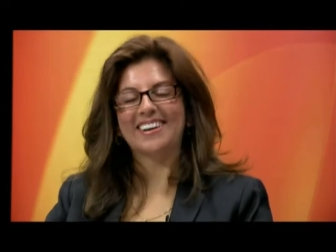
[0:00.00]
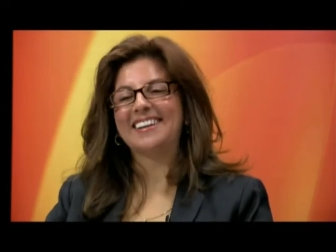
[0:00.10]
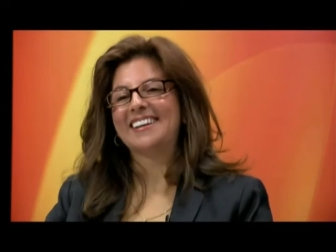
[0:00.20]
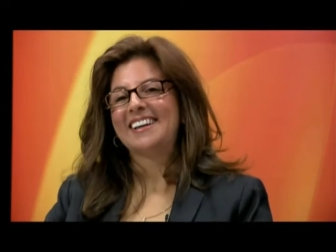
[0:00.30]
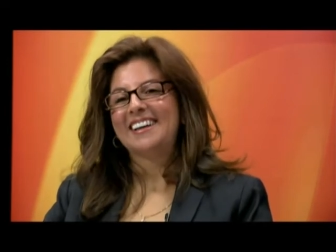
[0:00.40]

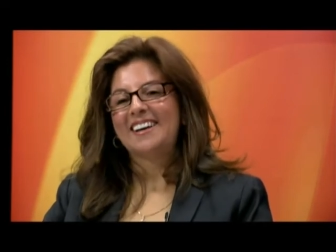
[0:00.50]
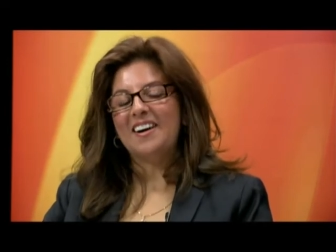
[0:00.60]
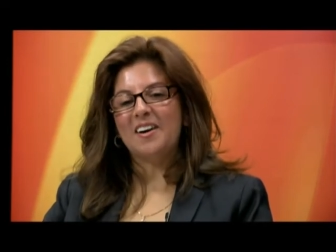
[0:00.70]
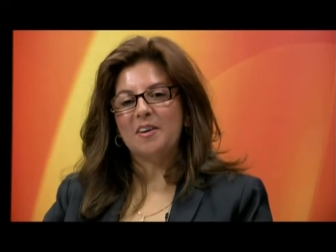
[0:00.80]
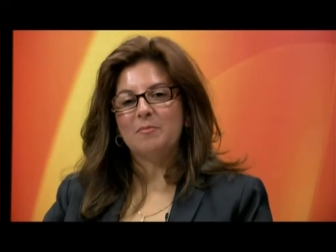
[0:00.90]
right?
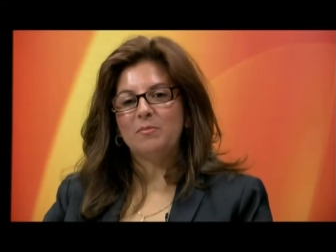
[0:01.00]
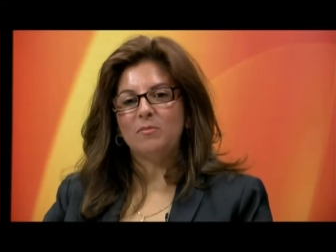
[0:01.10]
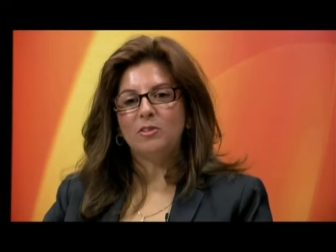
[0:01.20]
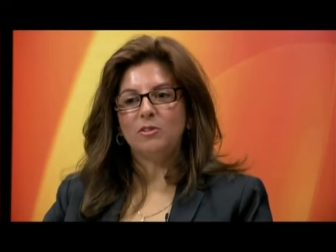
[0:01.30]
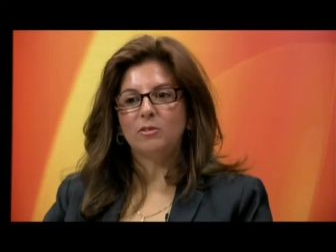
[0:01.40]

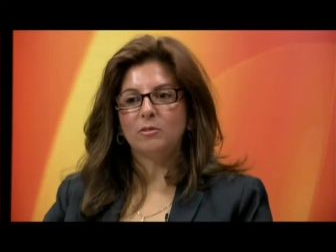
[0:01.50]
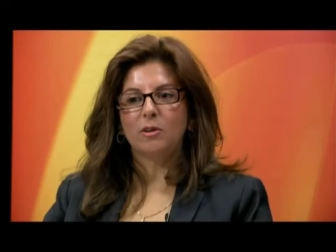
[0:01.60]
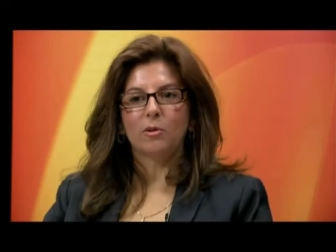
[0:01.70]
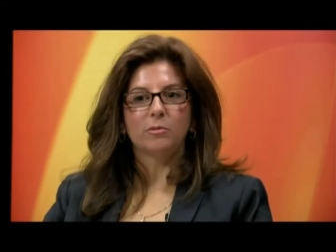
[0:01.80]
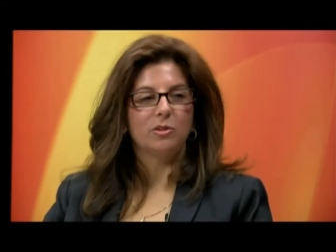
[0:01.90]
Um, you
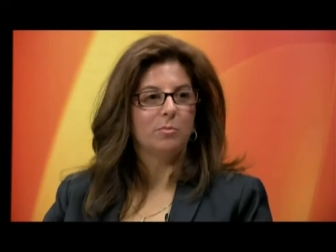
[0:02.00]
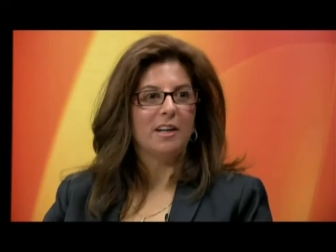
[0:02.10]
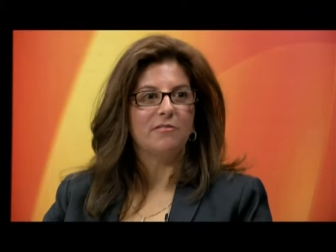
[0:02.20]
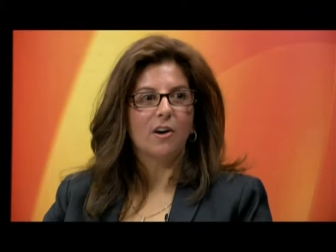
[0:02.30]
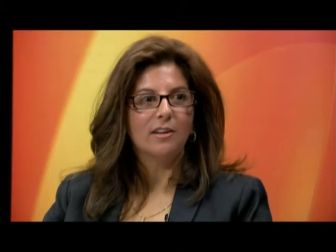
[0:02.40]
go, you
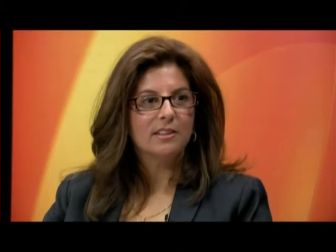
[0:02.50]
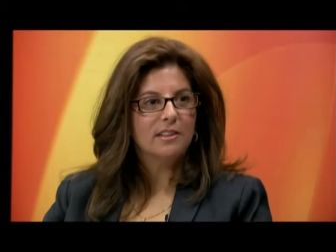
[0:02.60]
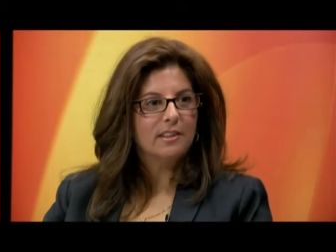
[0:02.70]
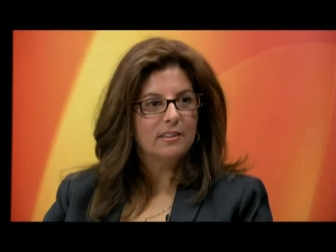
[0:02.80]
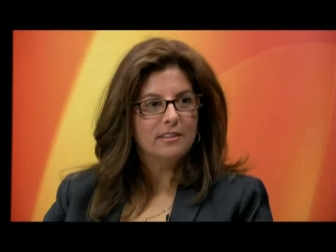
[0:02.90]
play
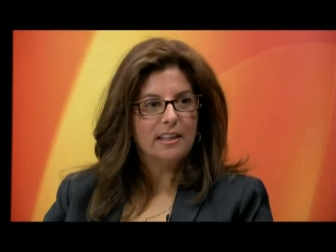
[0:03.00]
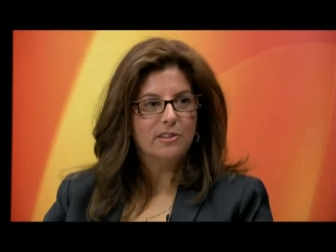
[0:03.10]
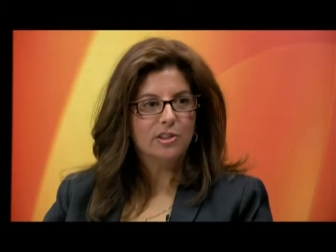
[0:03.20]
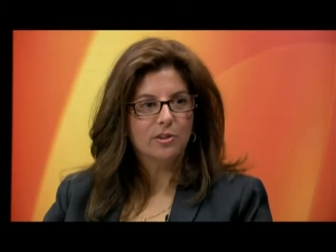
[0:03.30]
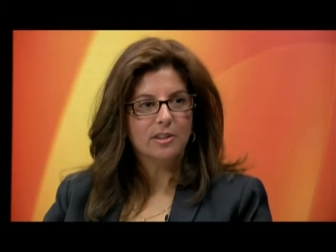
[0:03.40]
varsity at
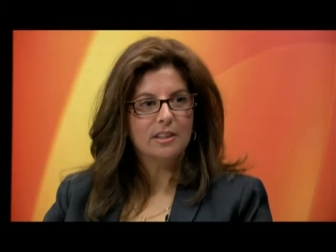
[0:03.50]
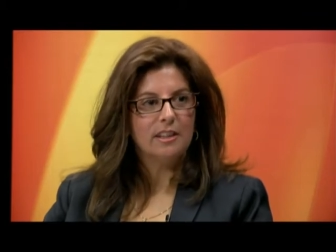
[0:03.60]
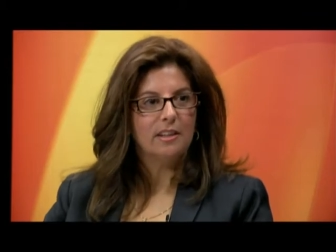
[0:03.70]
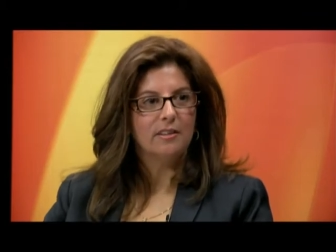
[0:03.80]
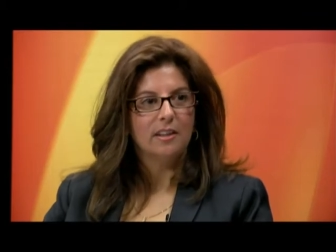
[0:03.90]
age
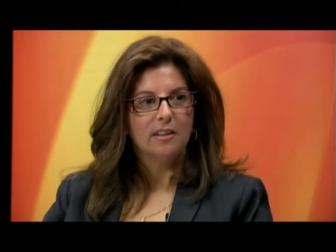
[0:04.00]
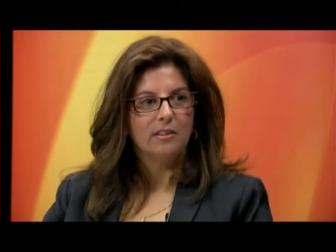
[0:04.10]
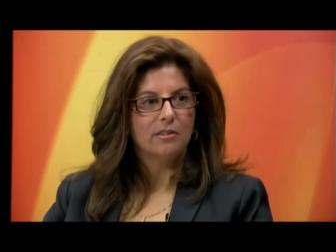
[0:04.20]
13.